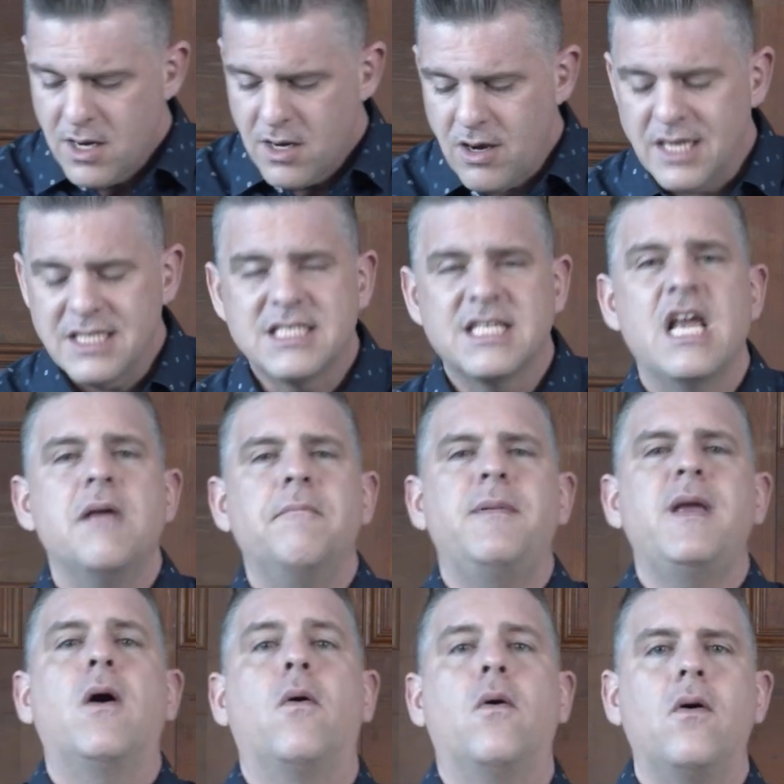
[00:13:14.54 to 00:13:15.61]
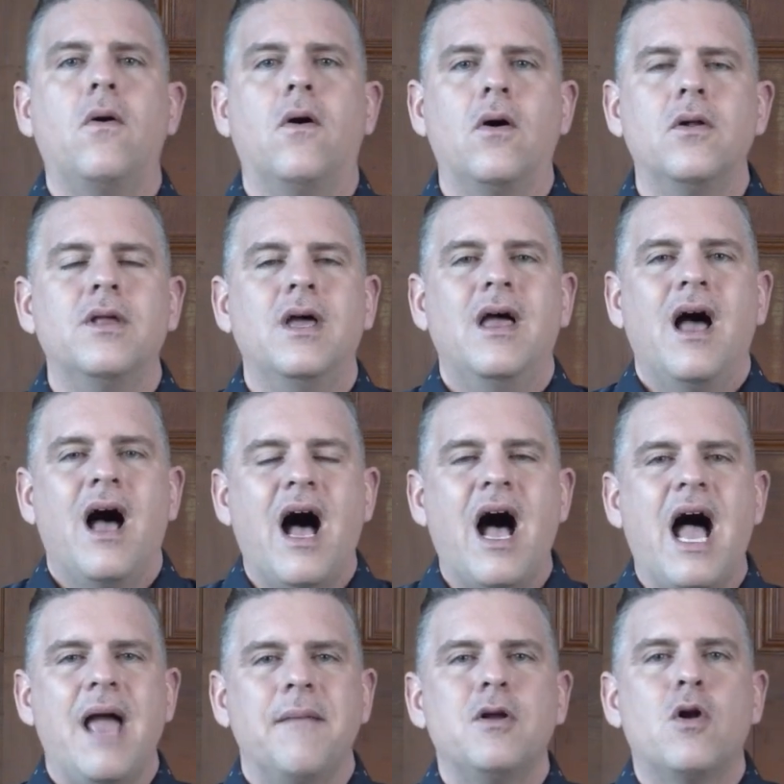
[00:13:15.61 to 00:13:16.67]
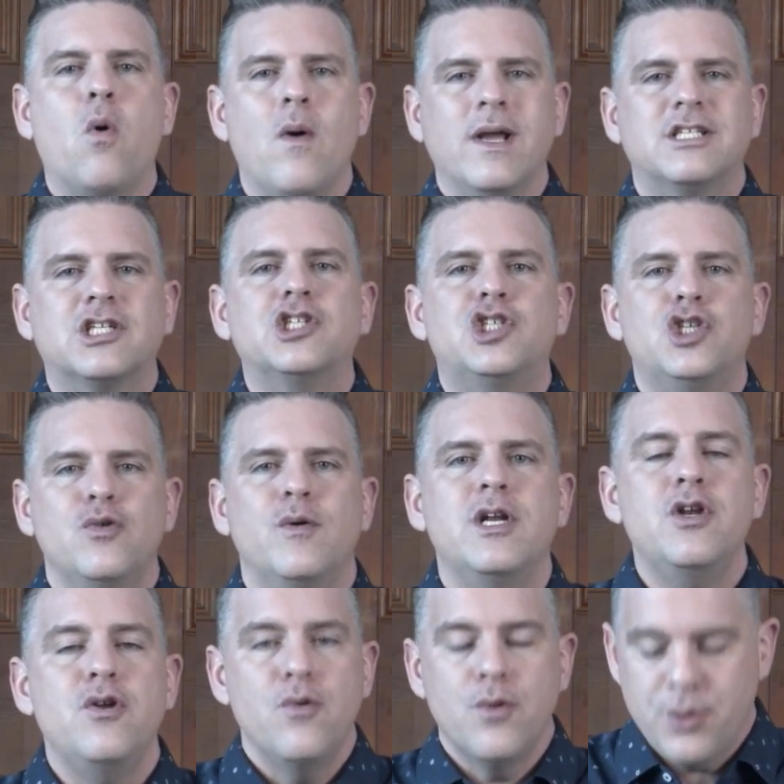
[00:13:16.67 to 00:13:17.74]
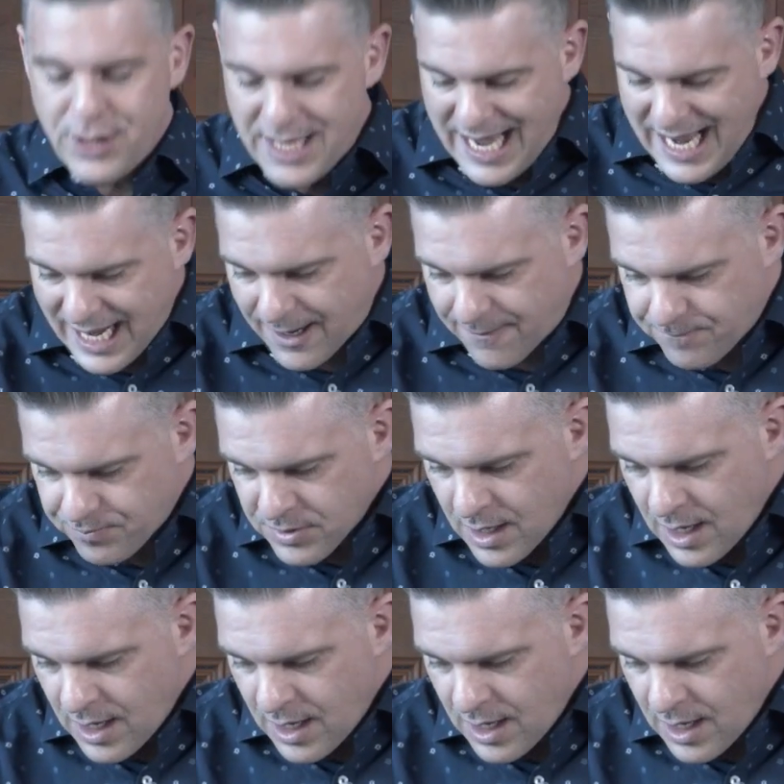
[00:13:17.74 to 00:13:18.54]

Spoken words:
God's saying, behold, I'm going to do a new thing.